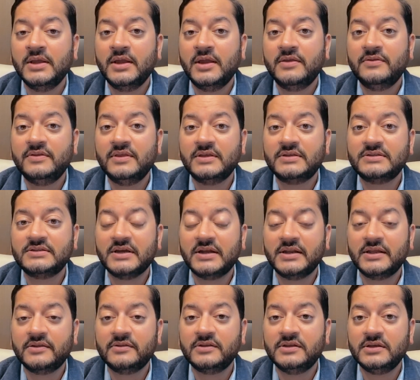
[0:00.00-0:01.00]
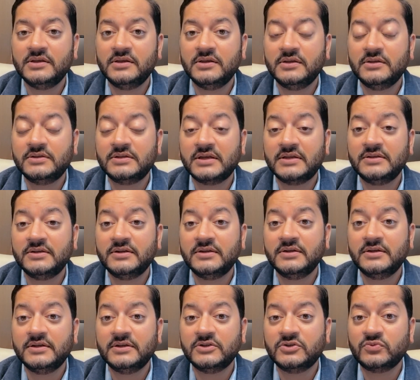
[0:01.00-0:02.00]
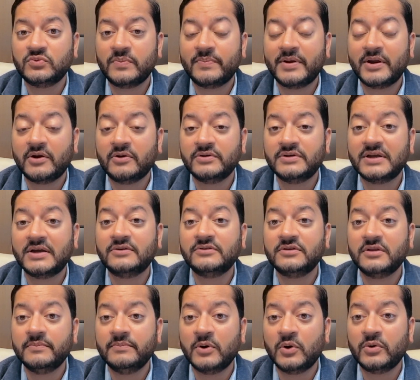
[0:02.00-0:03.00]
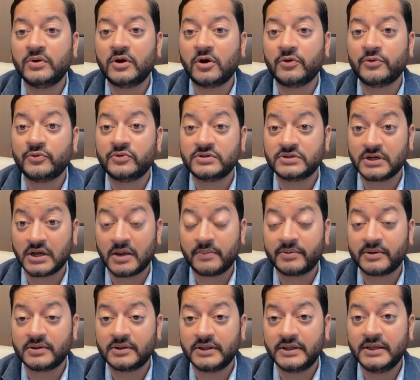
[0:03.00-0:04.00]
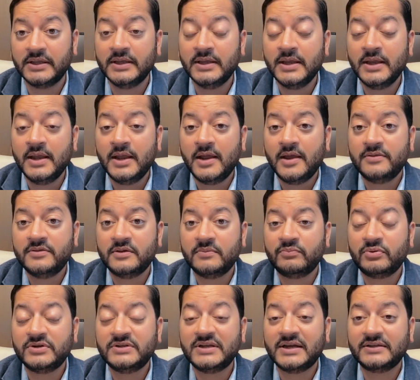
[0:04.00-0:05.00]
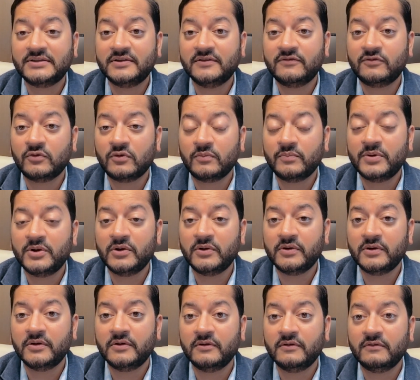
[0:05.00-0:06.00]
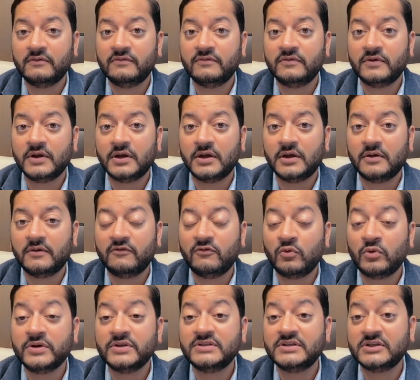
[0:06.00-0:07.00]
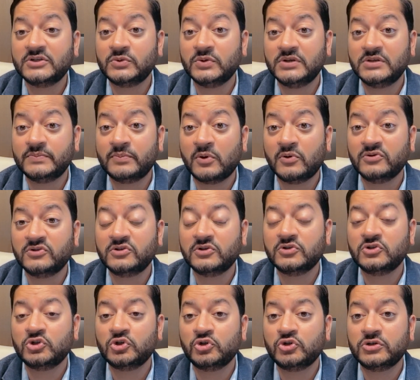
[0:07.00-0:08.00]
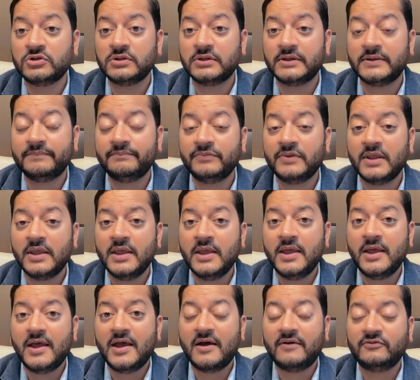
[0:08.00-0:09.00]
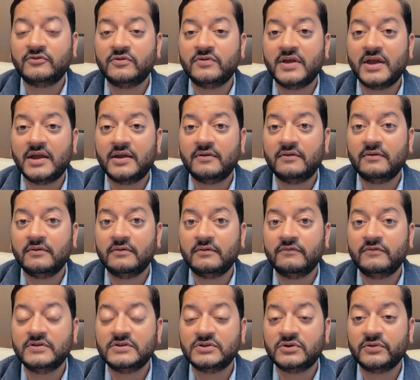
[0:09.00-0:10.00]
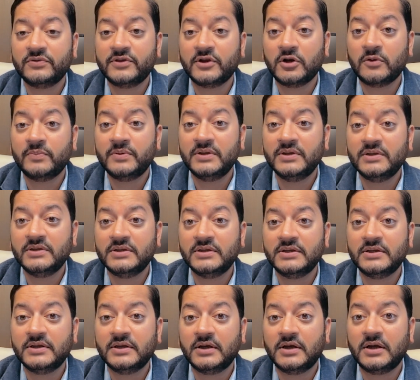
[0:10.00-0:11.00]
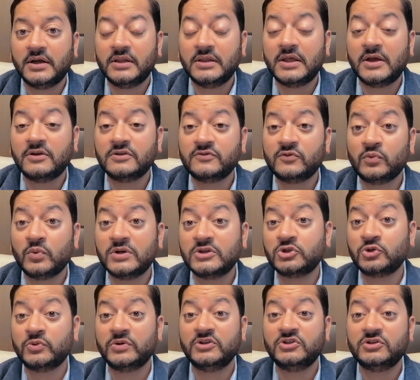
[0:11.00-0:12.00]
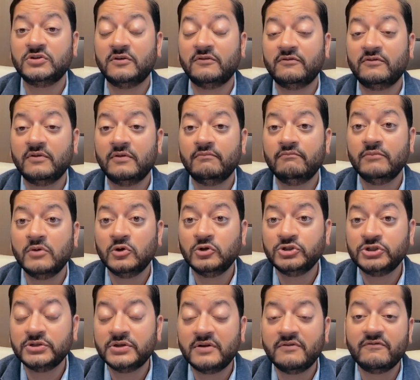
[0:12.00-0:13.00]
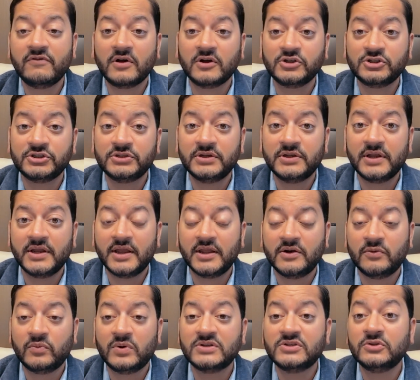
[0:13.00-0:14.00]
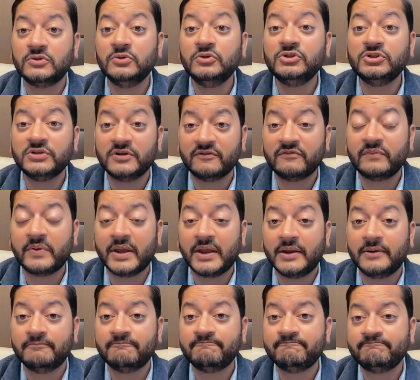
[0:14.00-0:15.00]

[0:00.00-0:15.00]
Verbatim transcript: In this setting, the tendon is repaired down to the bone arthroscopically and then protected for a period of uh, four to six weeks post-surgically. After that, physical therapy uh, allows for restoration of motion and function and a resolution of pain.